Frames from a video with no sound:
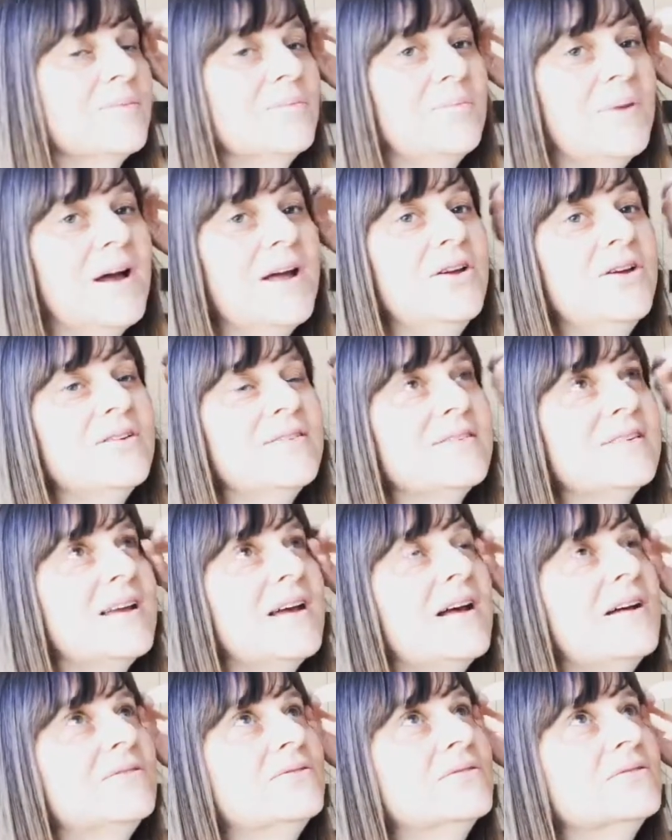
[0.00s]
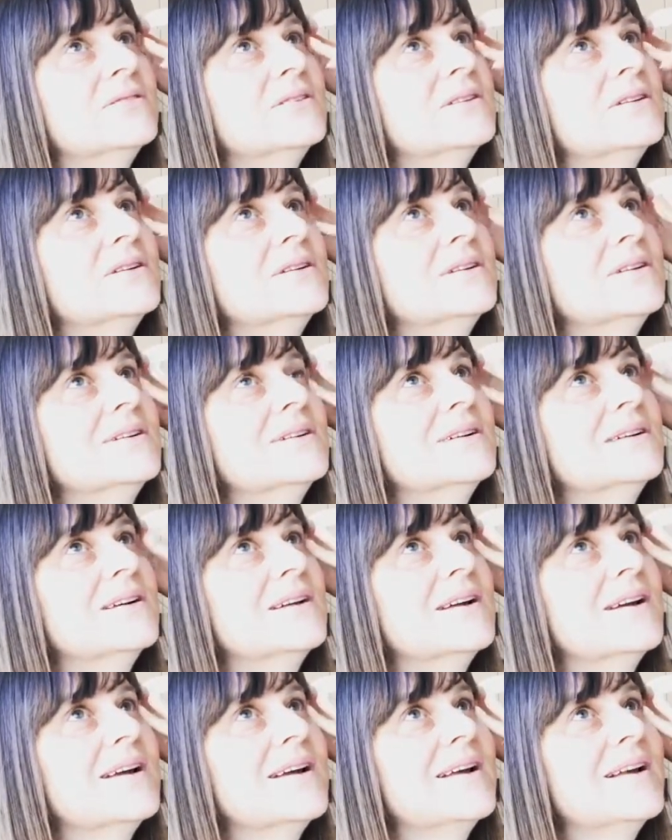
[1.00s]
Buy her stuff.
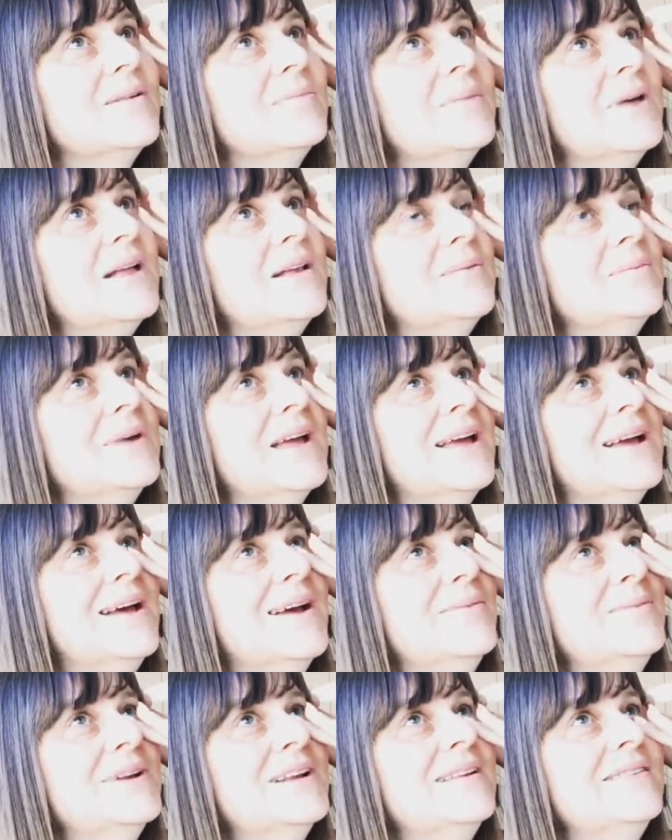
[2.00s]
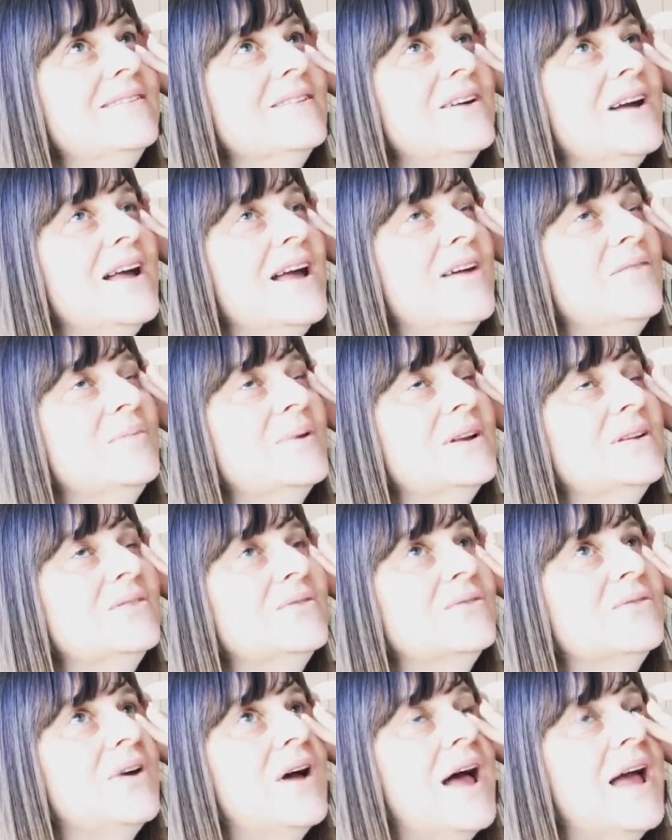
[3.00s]
Melissa and I have been
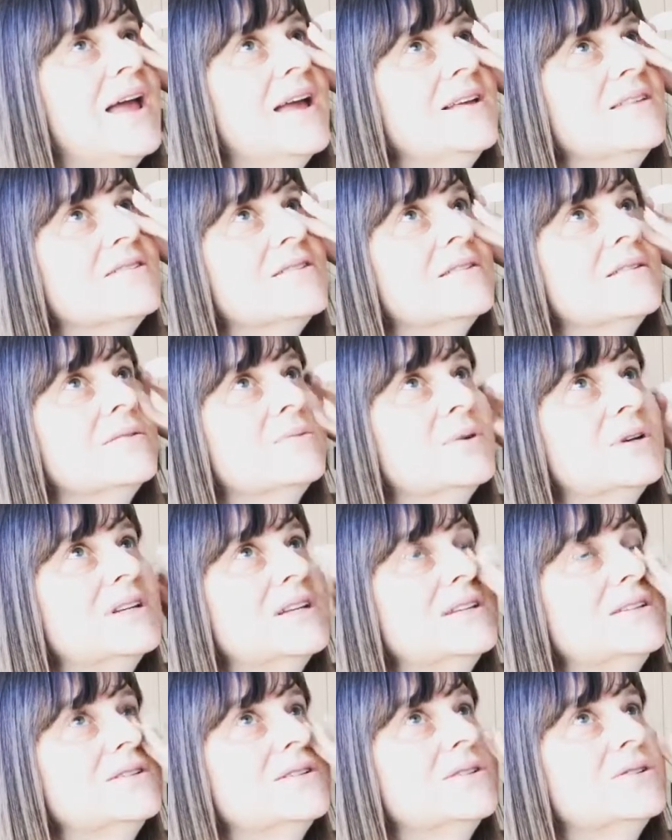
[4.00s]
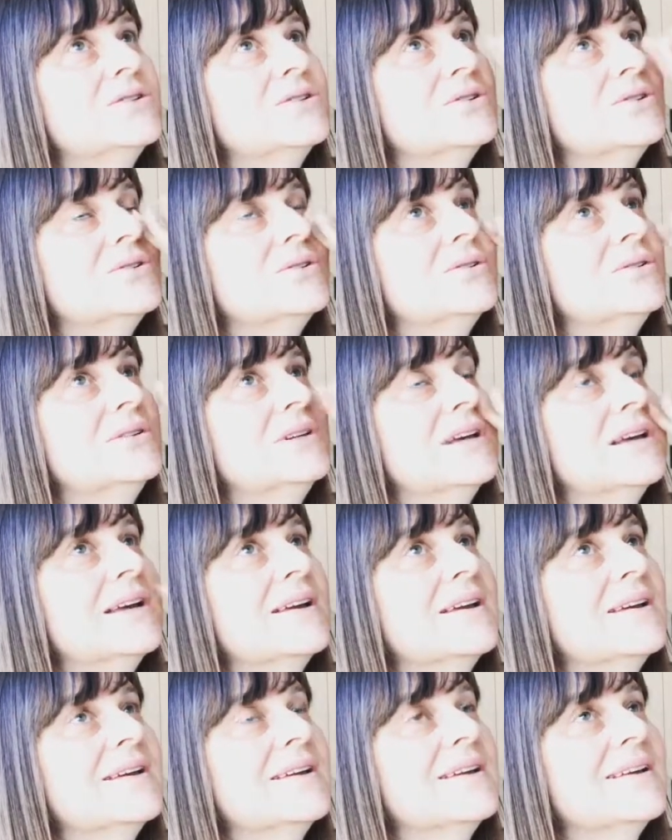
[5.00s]
for ages wanting to do
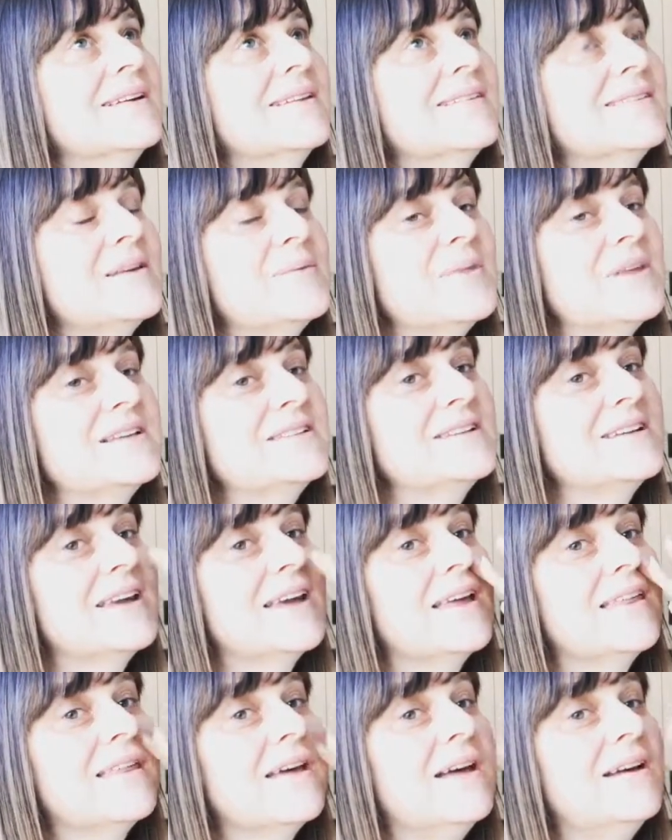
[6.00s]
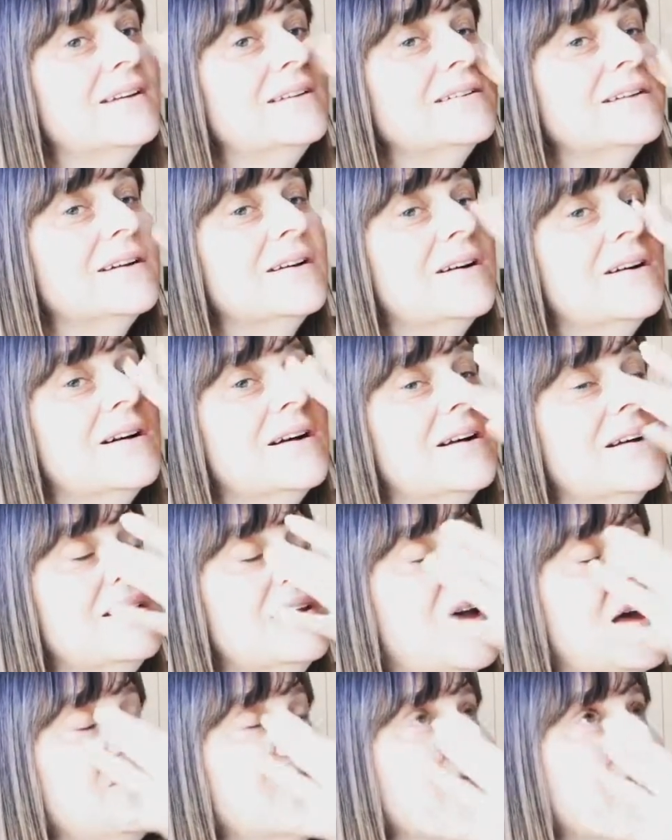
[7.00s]
something together,
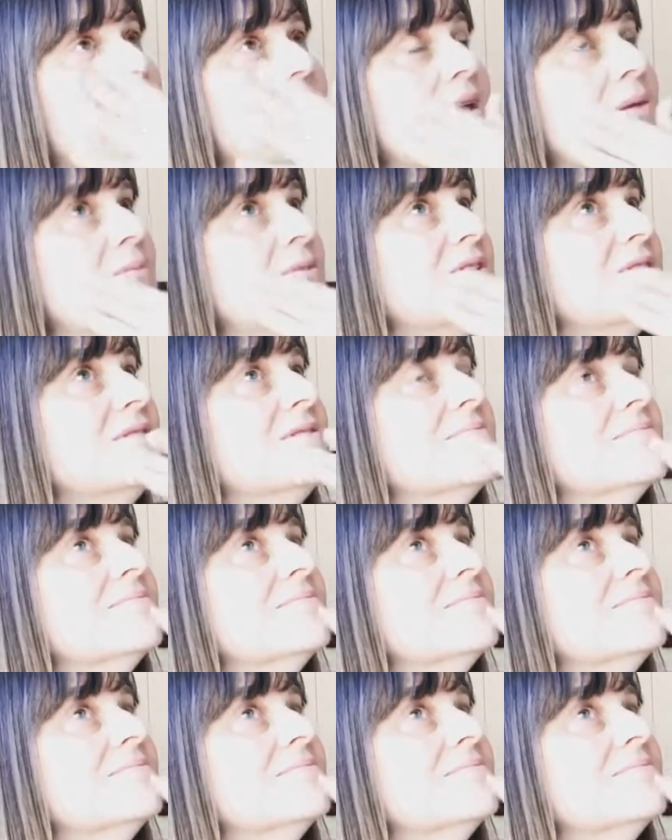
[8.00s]
live streamed,